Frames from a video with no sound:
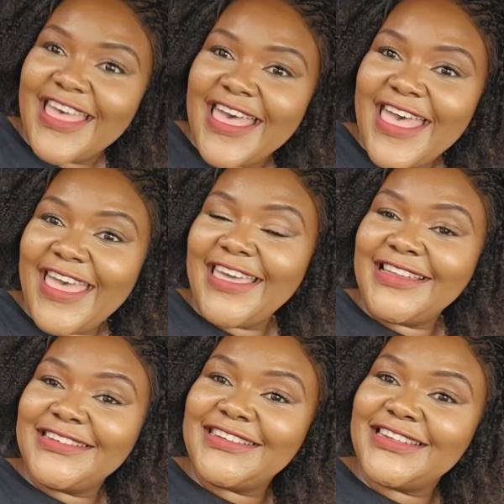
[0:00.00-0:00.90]
and
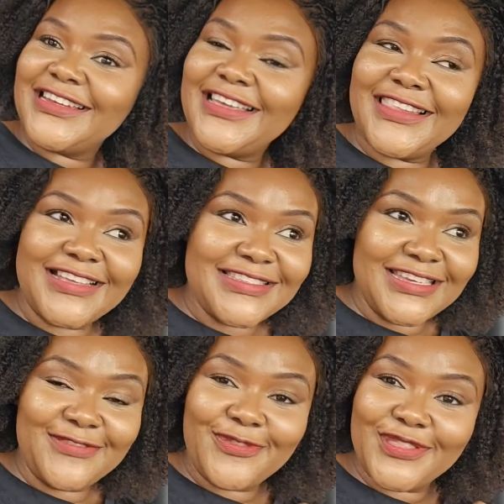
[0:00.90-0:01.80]
that's it for
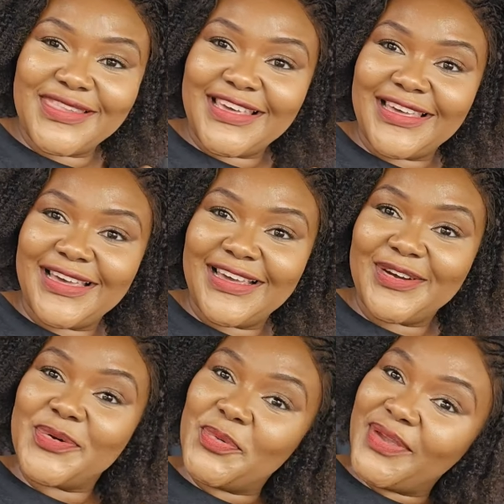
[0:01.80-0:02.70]
the
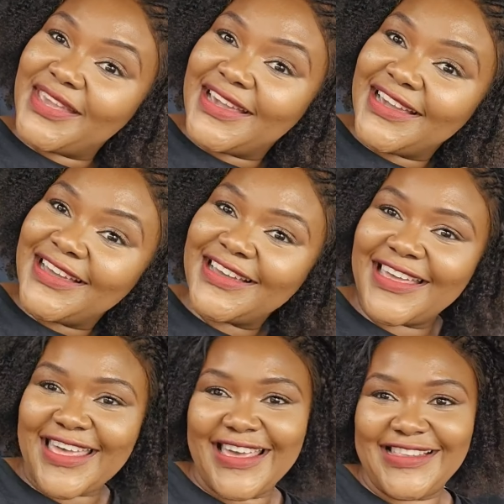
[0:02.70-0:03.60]
week
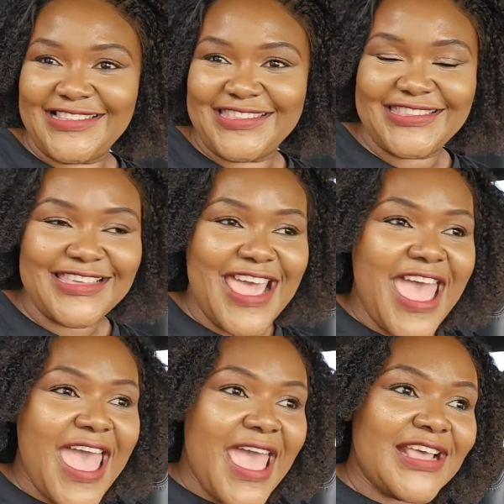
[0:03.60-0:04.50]
guys
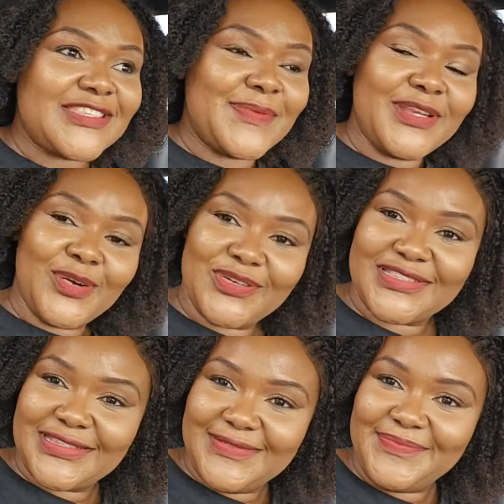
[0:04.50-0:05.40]
it's been
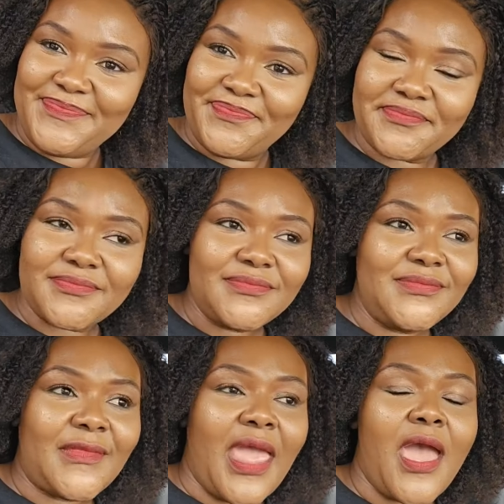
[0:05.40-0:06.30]
awesome i
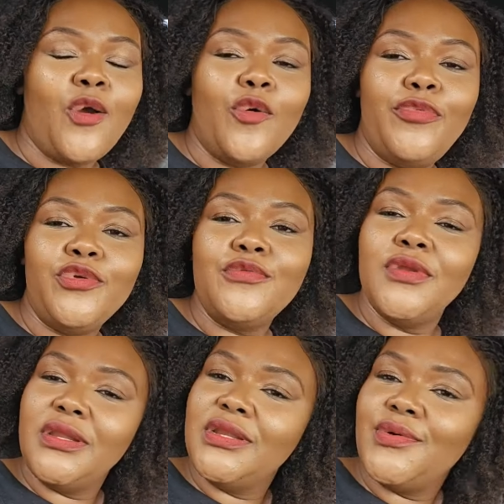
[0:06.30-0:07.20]
hope you really
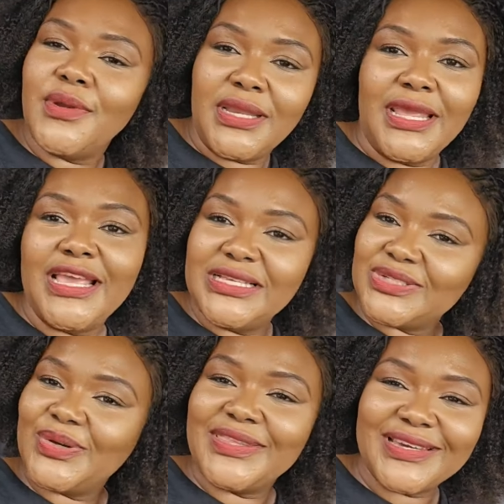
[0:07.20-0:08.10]
really enjoy
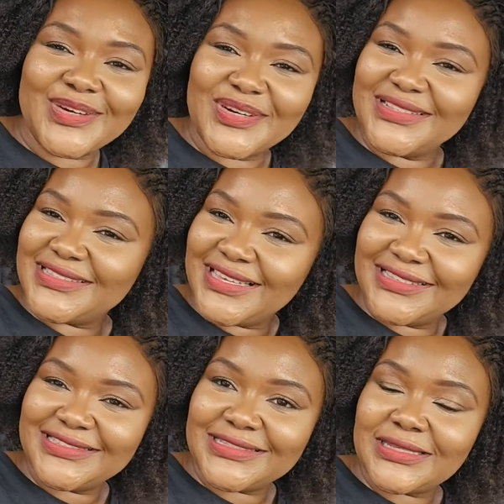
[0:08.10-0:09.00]
the content
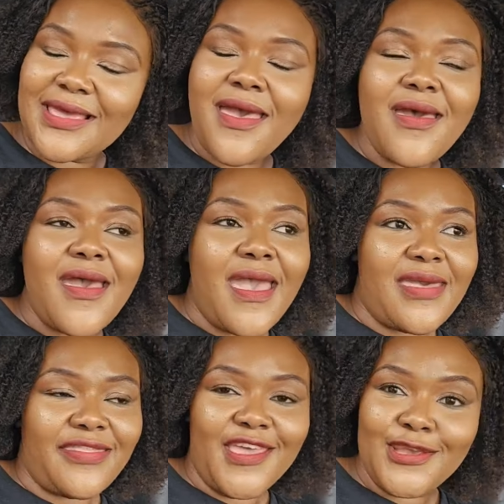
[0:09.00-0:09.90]
thank
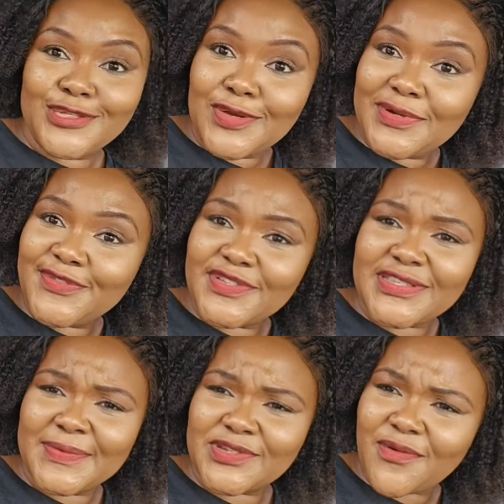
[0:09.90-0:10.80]
you so much for
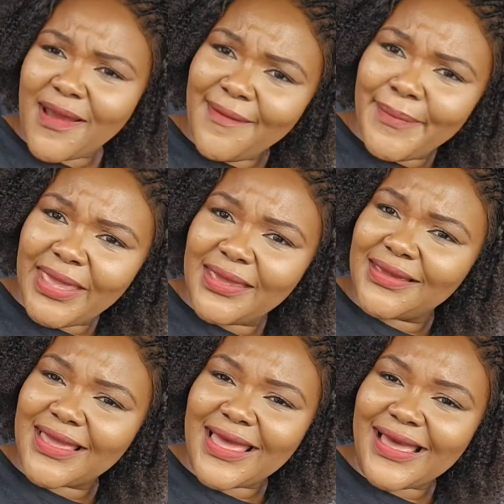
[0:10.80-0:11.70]
subscribing
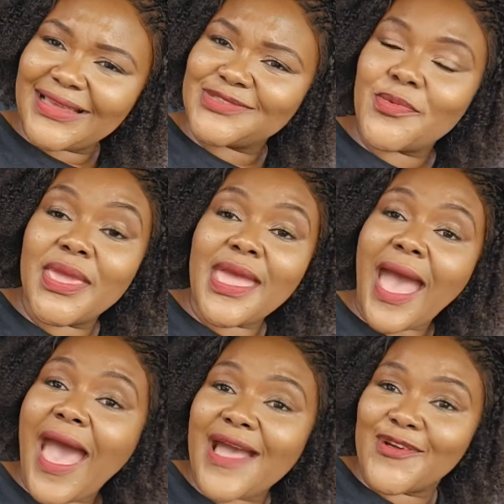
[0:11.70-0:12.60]
guys we are
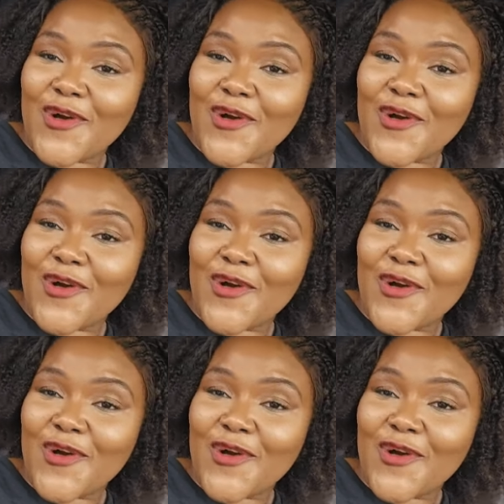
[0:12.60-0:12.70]
growing